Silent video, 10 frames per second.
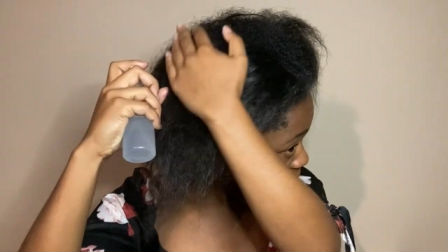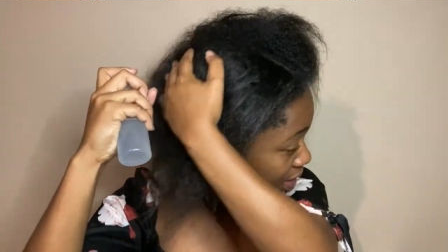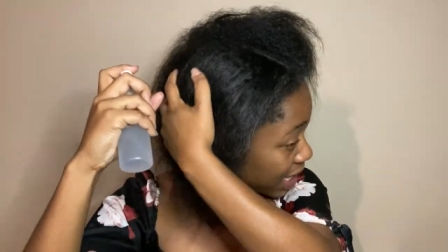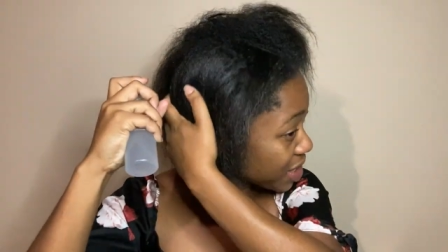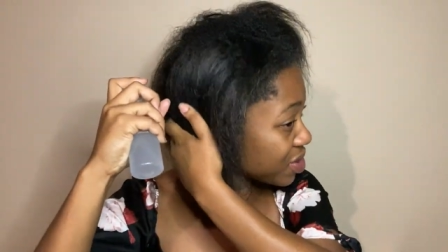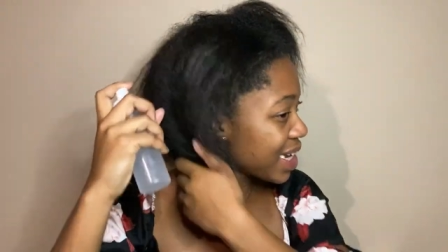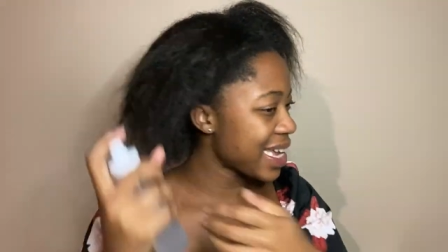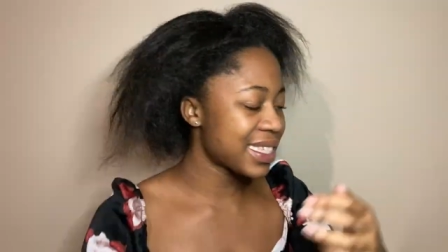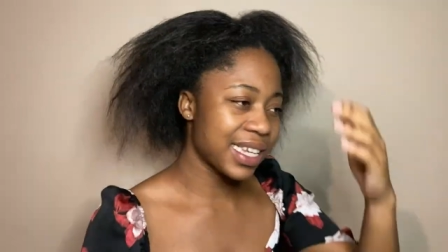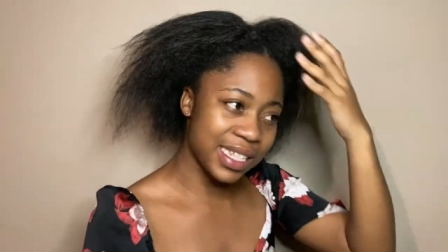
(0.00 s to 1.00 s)
as you
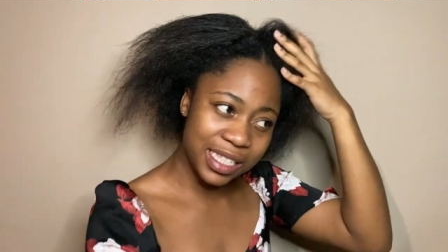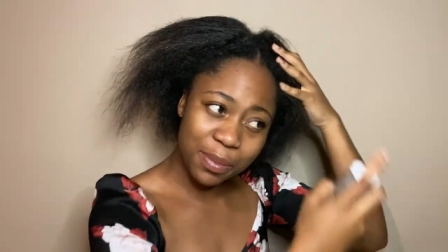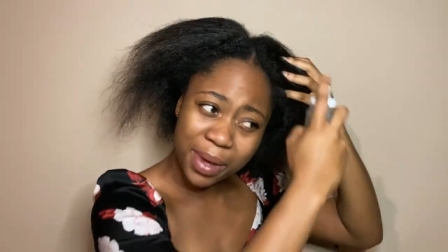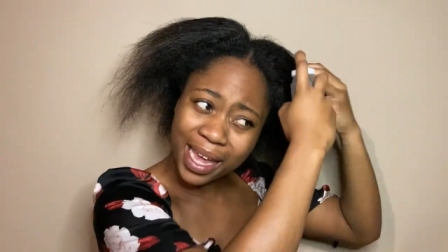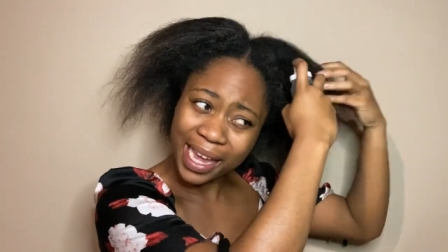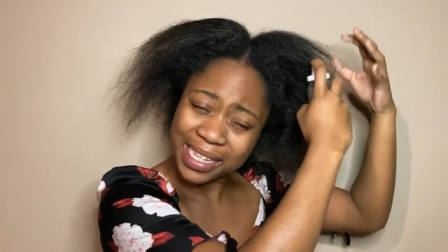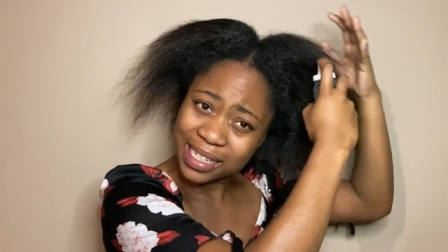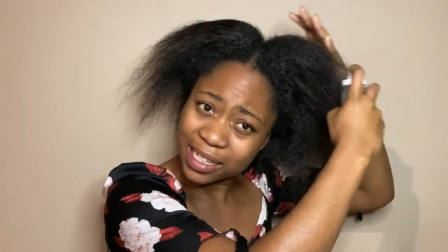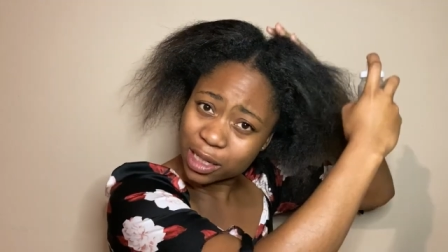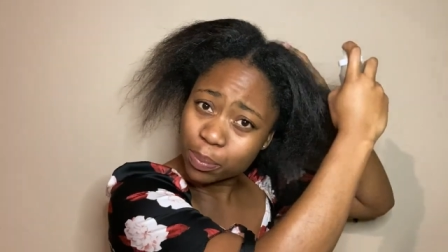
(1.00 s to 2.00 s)
guys can see, my hair is a
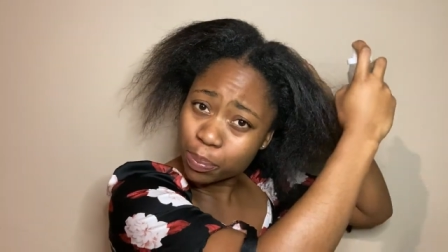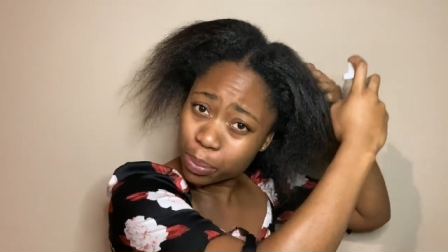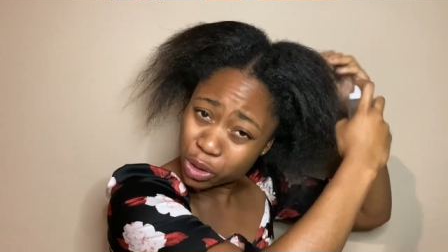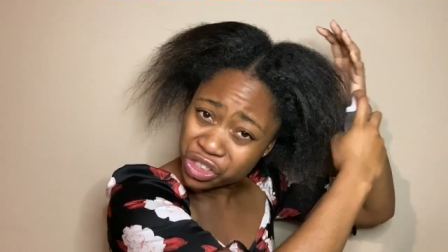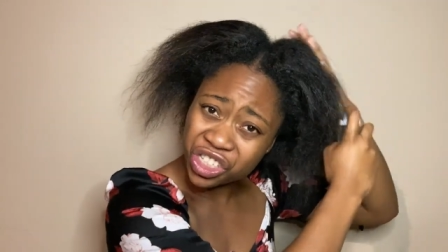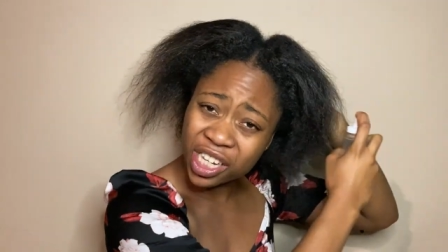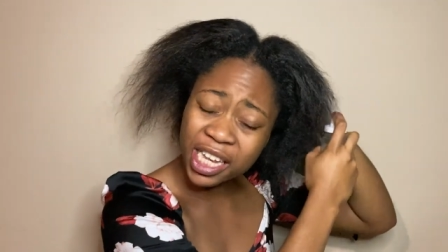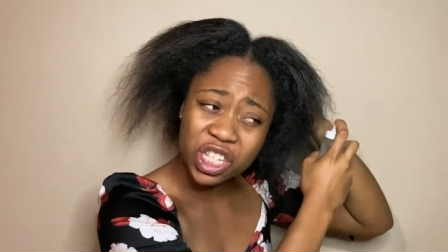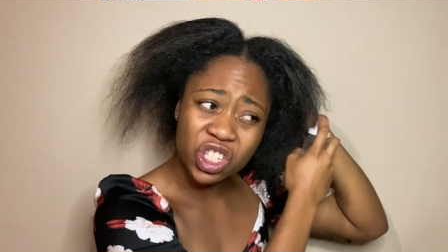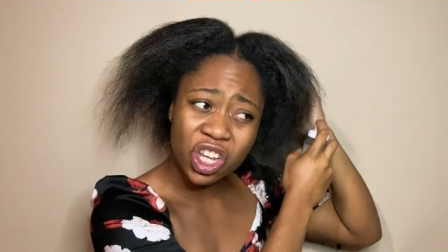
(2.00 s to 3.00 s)
little bushy.
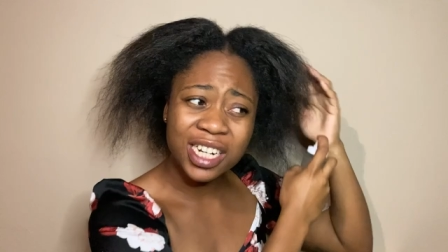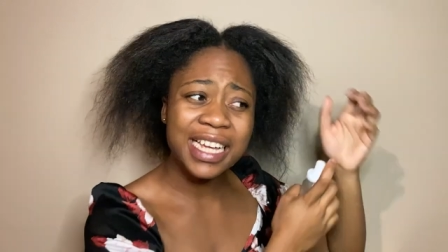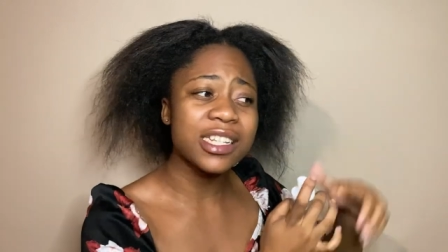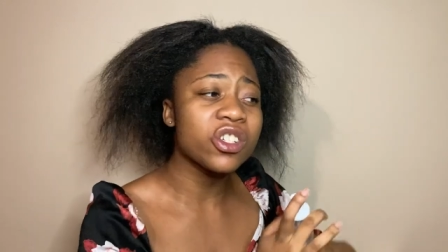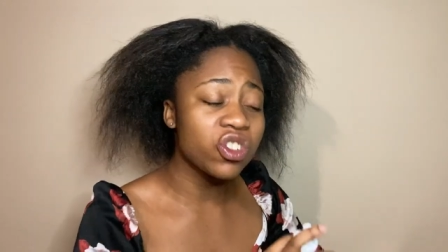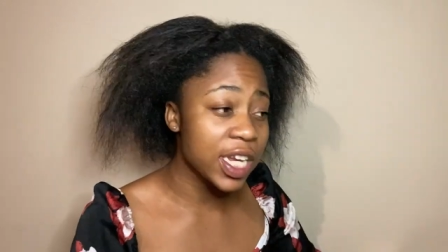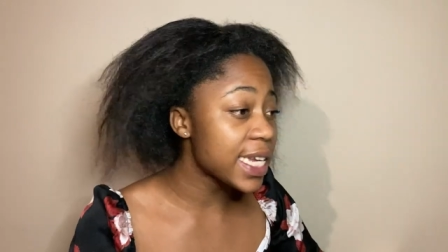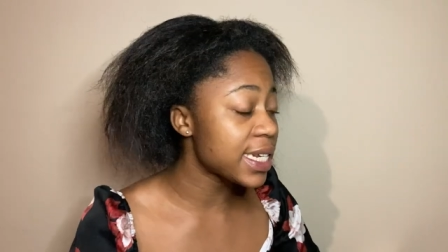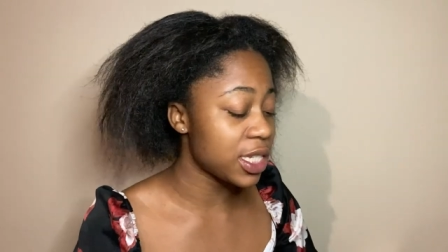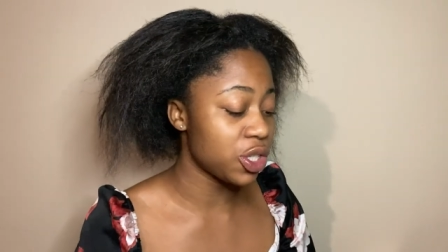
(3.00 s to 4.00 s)
It's not as
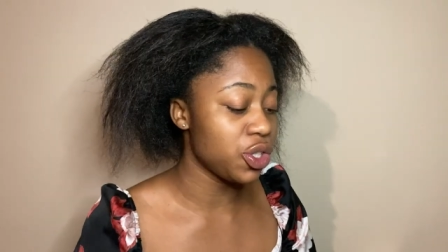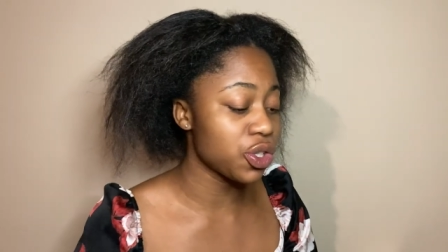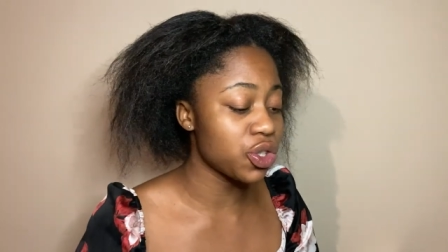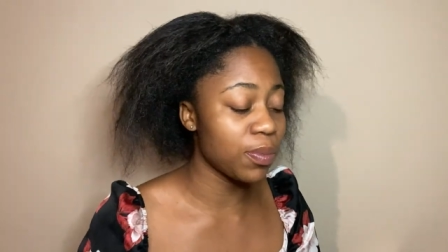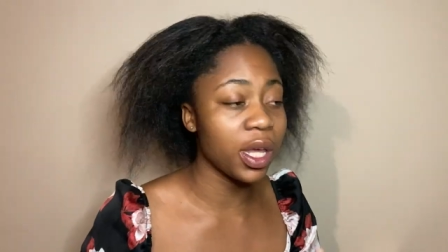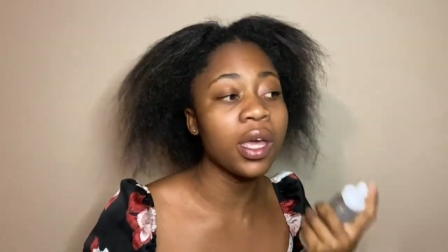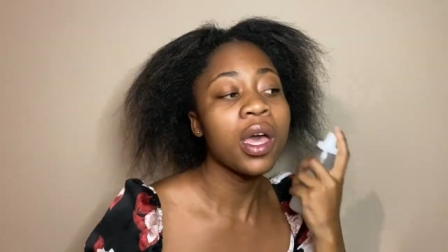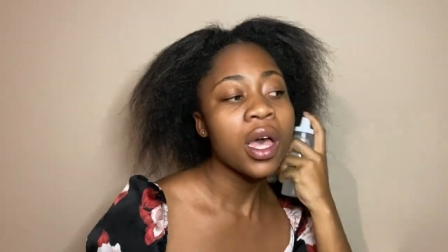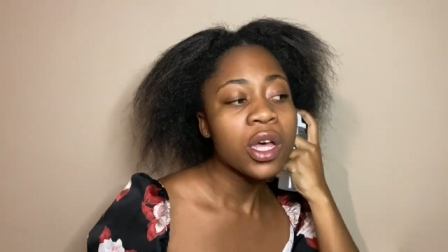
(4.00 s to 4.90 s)
straight as it used to be.